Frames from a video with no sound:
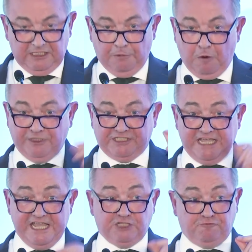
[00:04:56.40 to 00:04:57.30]
What we
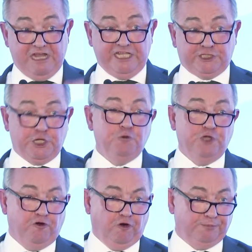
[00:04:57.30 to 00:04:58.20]
see is really two
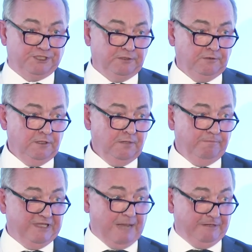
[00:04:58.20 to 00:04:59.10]
Europes
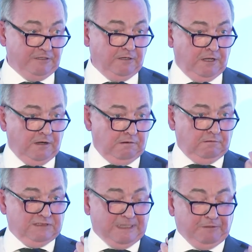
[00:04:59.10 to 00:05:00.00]
becoming
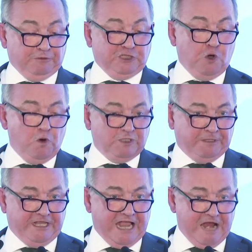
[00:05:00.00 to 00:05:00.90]
something which has always
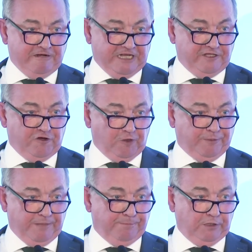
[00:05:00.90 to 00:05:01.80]
been inherent in
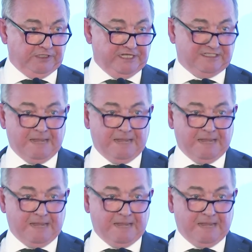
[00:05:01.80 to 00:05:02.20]
European politics